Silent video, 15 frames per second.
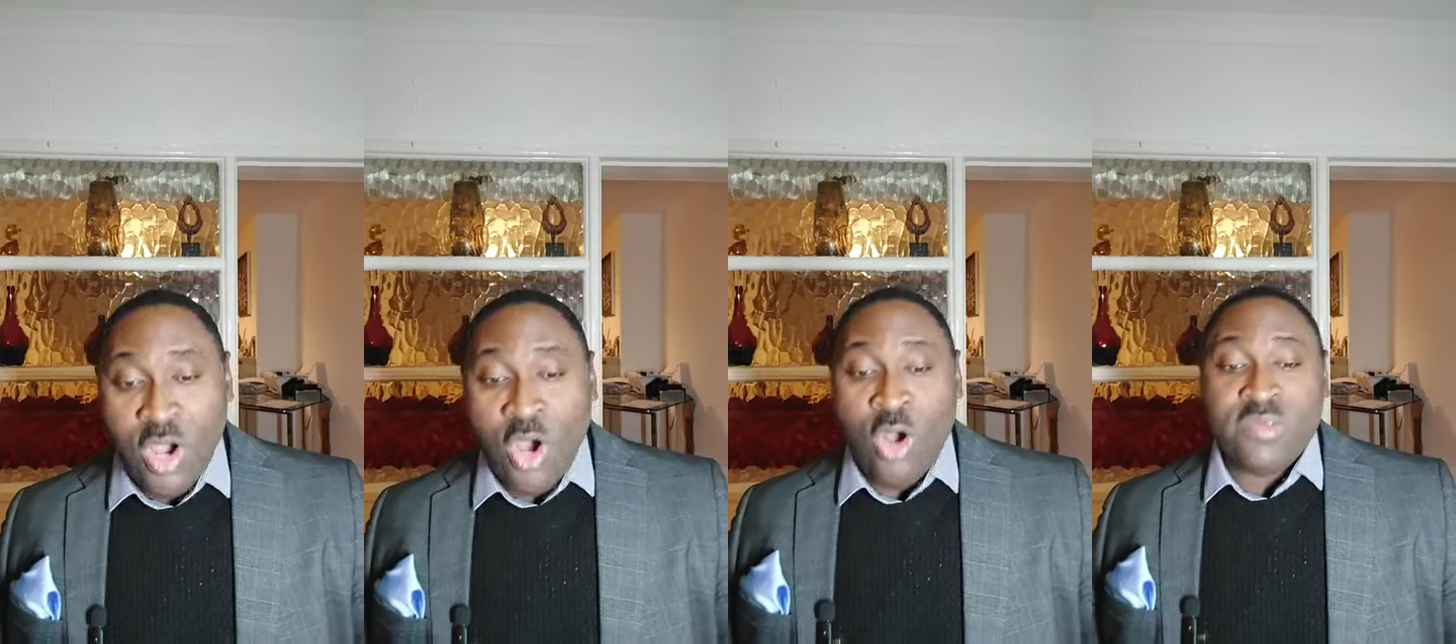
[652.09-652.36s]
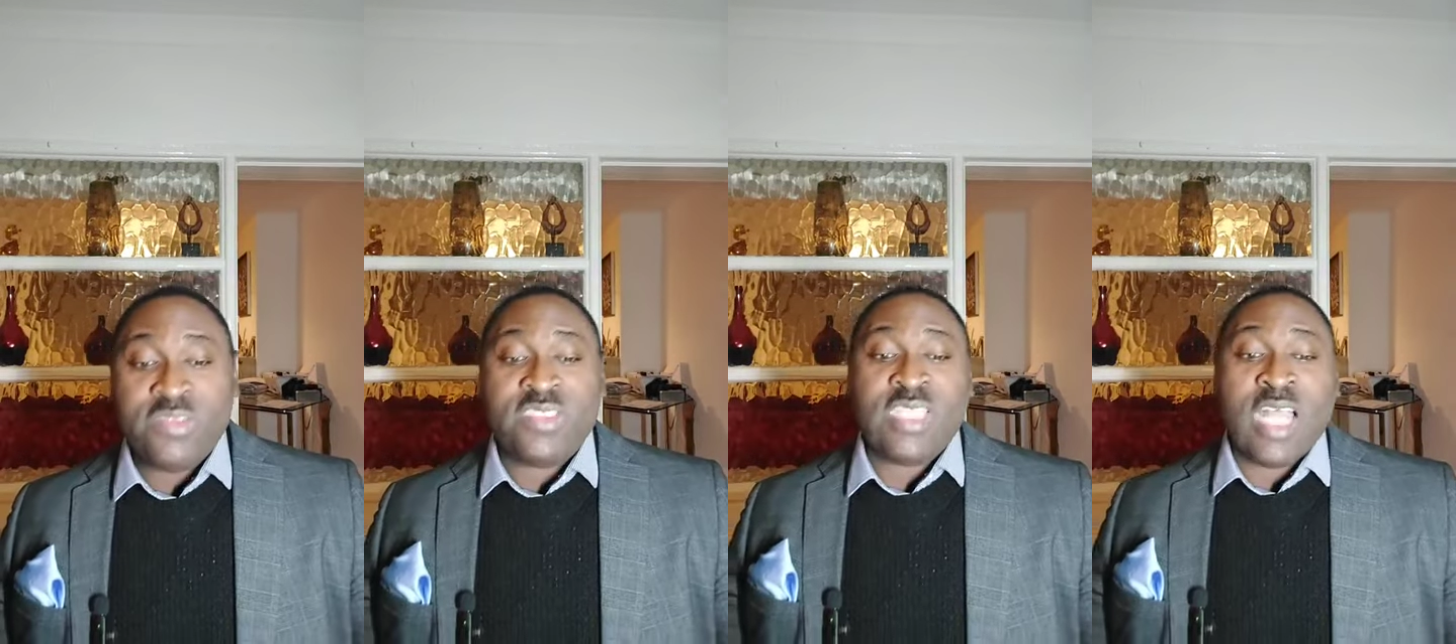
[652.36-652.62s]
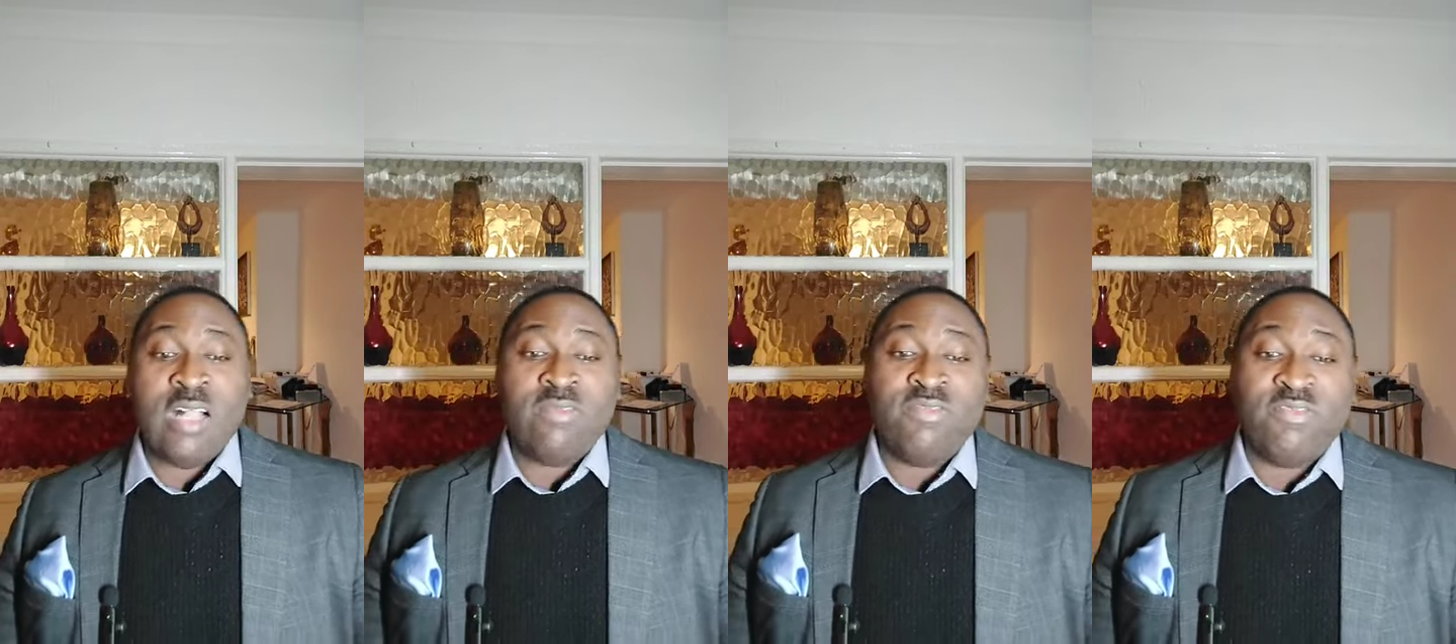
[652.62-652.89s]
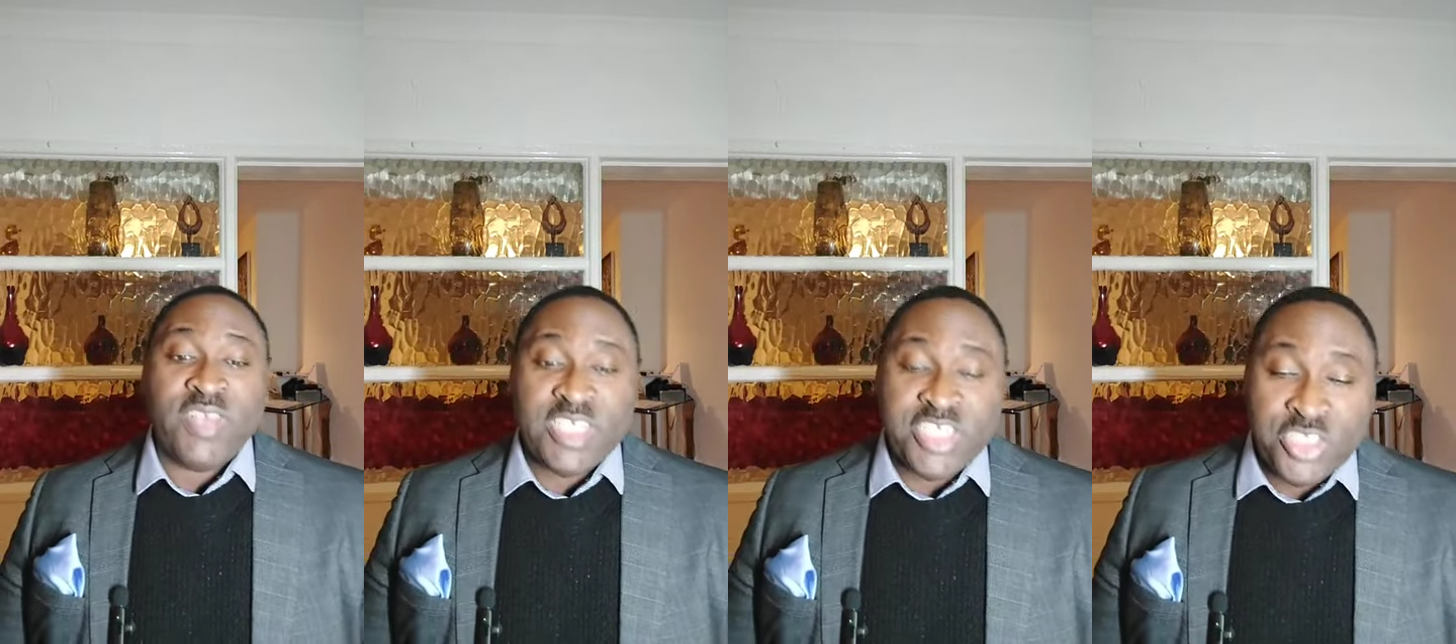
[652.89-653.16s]
of
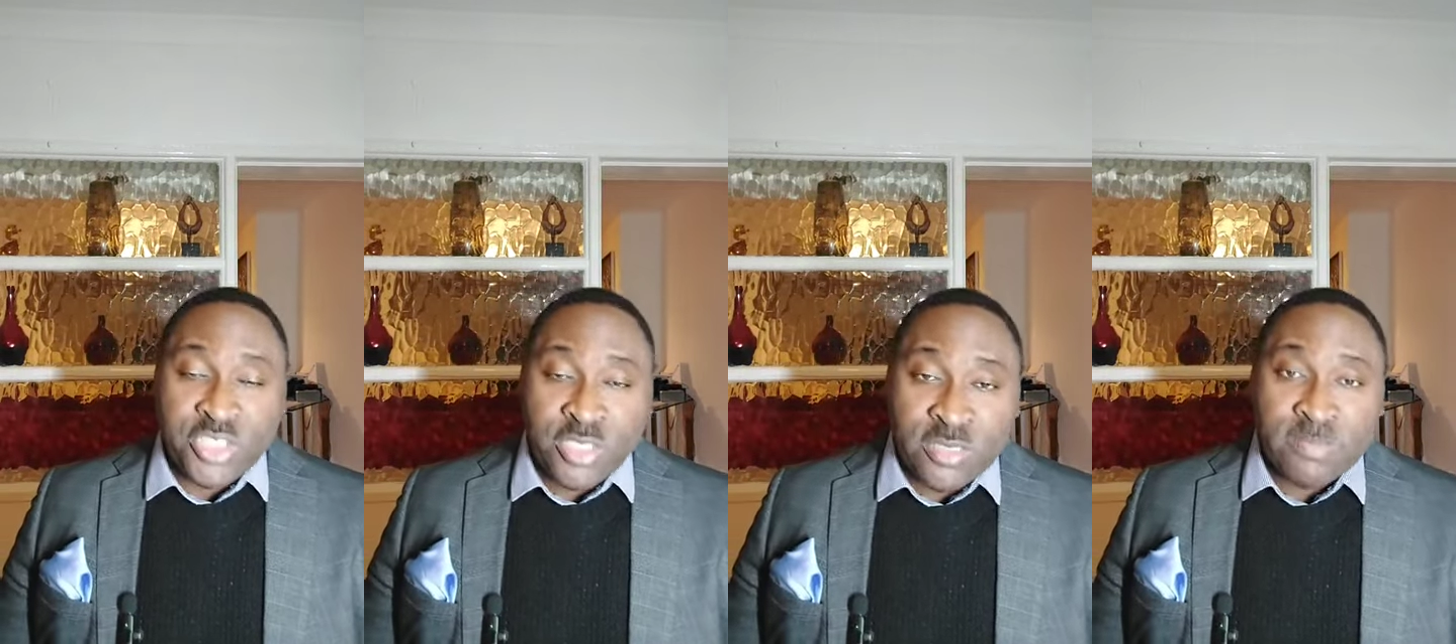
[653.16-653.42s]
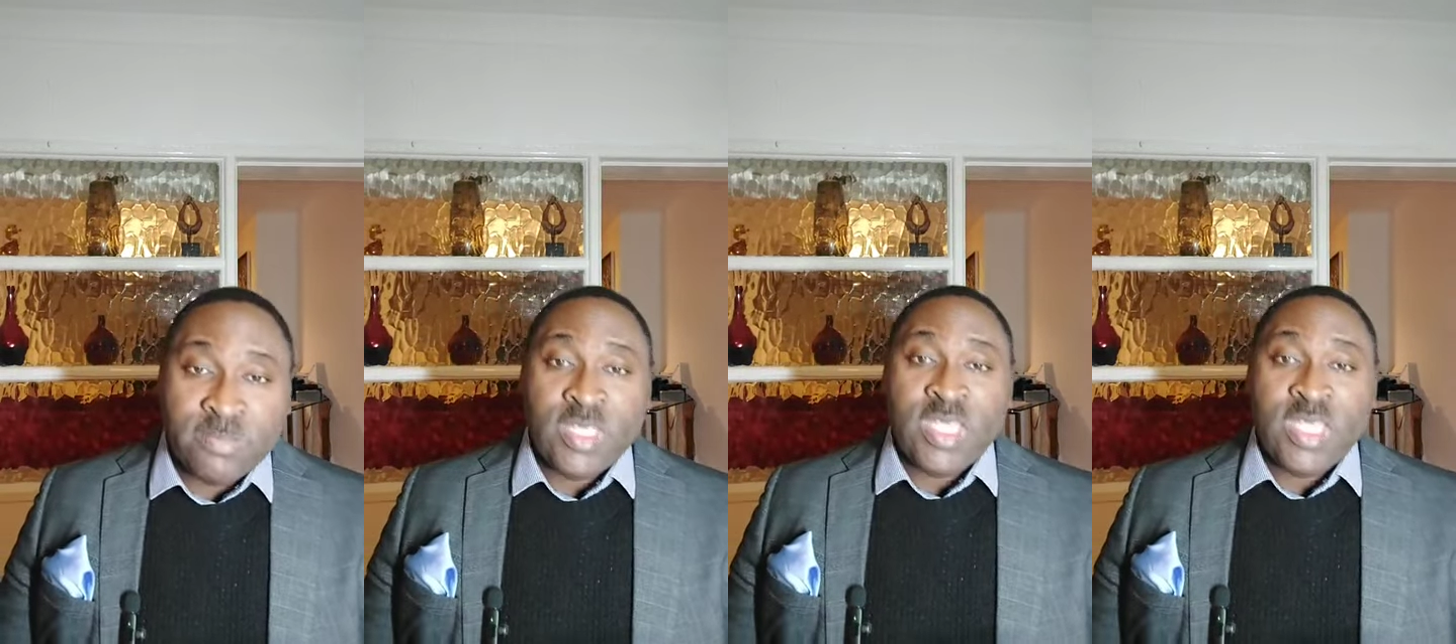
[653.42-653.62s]
salvation